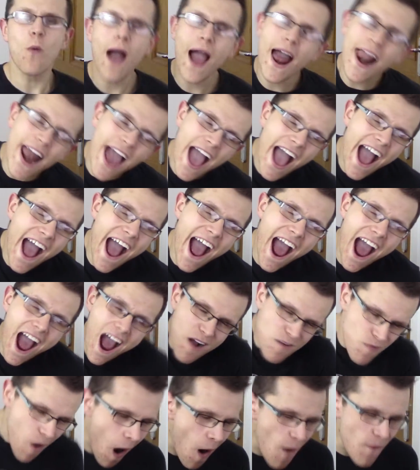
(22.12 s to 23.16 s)
Well,
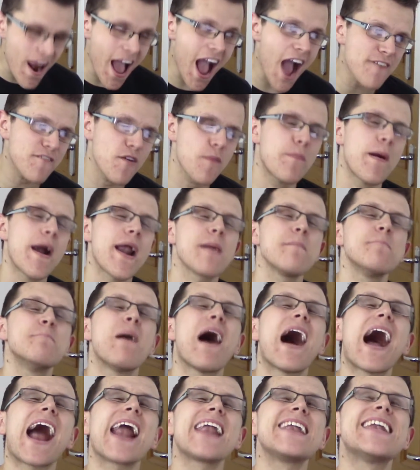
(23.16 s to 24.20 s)
hello everybody,
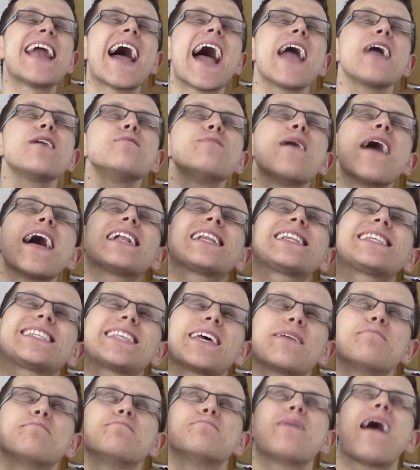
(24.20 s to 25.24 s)
my name is
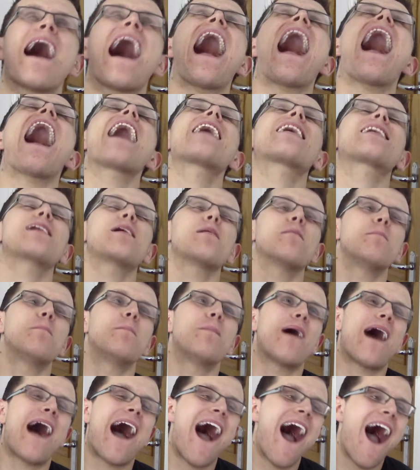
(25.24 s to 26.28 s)

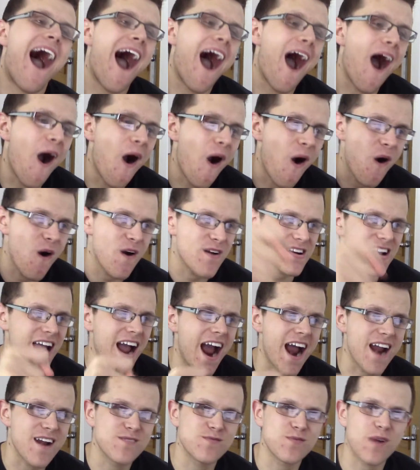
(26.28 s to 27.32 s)
Markabout,
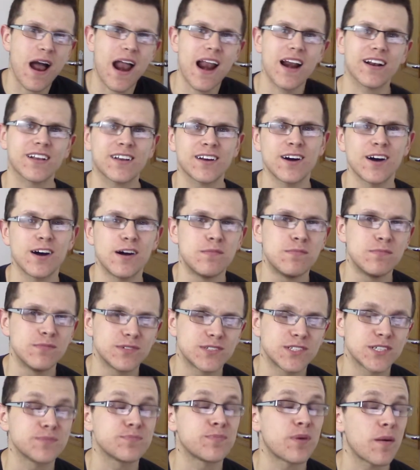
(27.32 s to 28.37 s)
and welcome
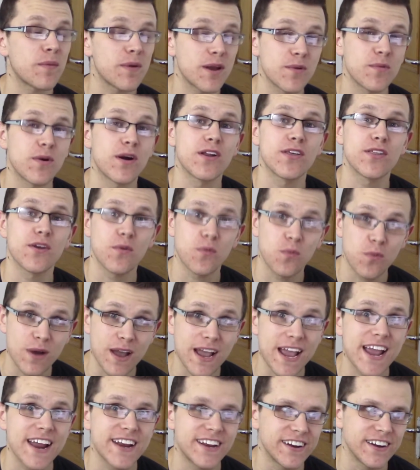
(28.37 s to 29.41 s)
to probably one of the
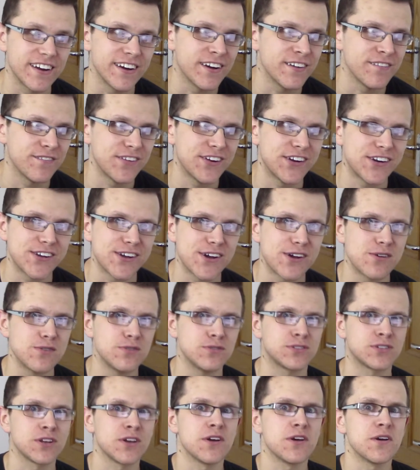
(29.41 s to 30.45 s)
weirder
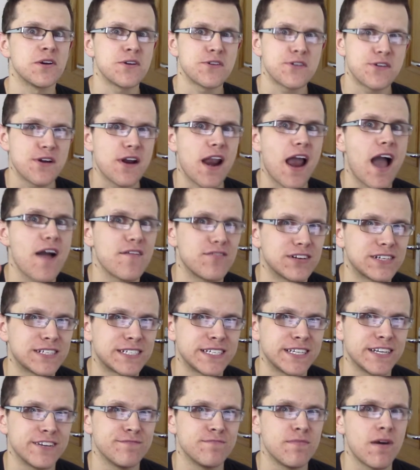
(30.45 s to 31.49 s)
videos you'll ever
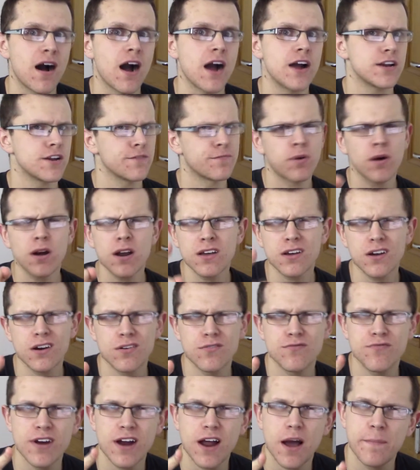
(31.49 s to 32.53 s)
see of mine. You've probably got
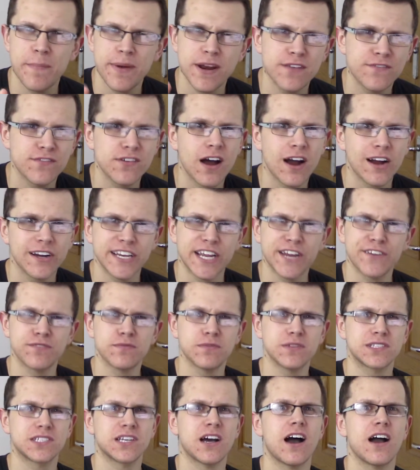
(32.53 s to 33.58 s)
a, a bit of an idea
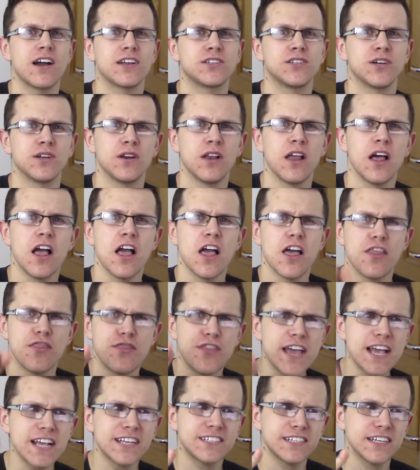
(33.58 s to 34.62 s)
from the title.
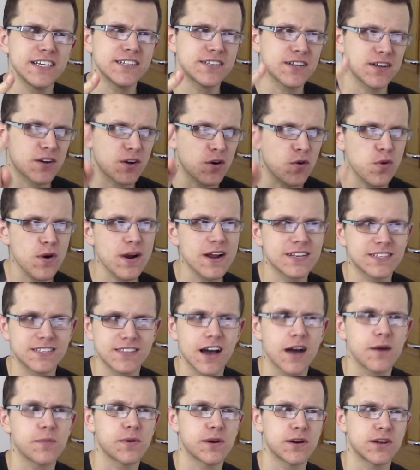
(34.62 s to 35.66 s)
This is a quiz
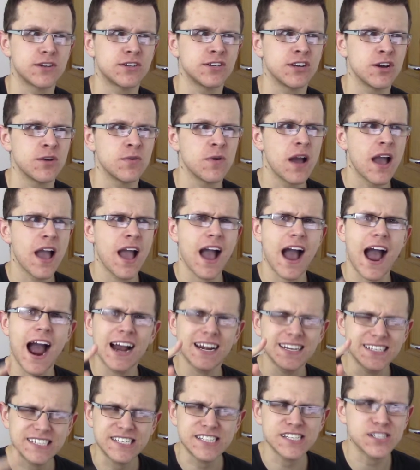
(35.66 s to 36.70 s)
that I'm going to do,
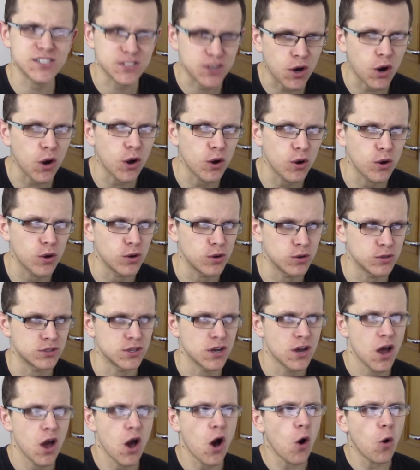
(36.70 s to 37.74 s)
and it is called,
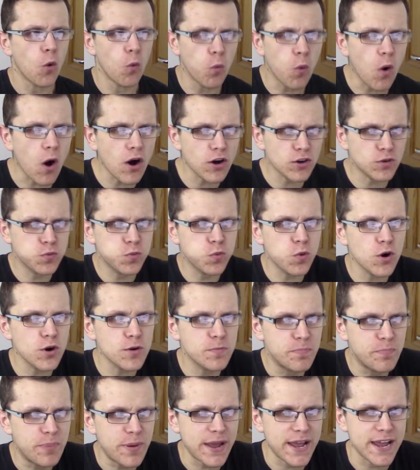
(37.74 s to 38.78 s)
what
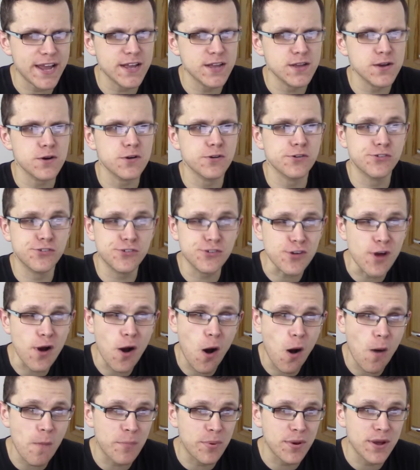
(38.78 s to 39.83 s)
would be your
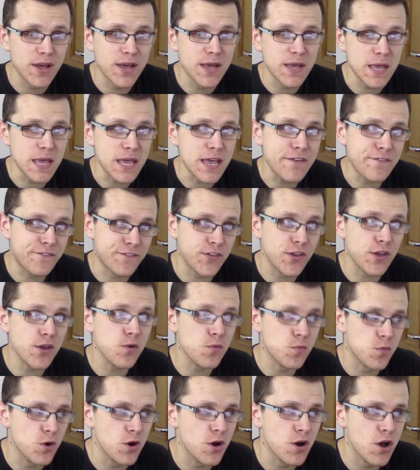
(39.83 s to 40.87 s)
job if
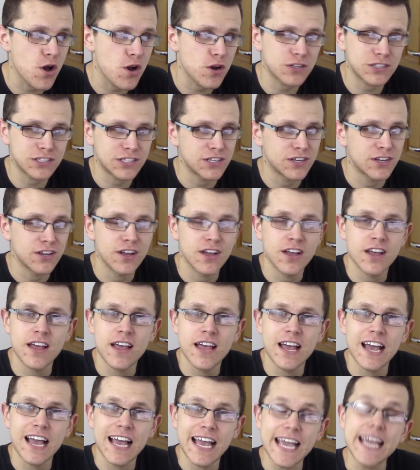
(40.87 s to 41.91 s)
you worked
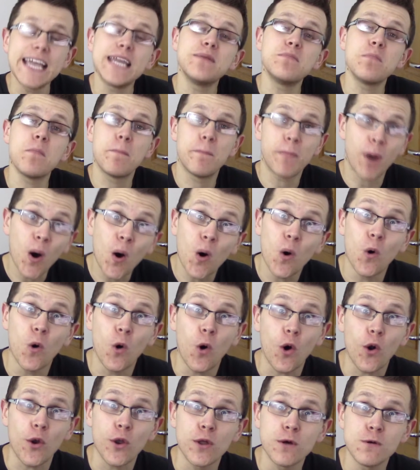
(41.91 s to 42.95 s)
in
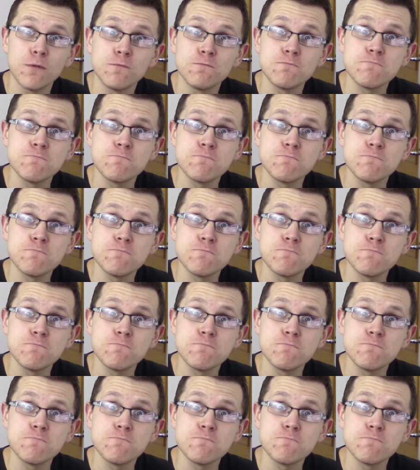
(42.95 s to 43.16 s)
porn?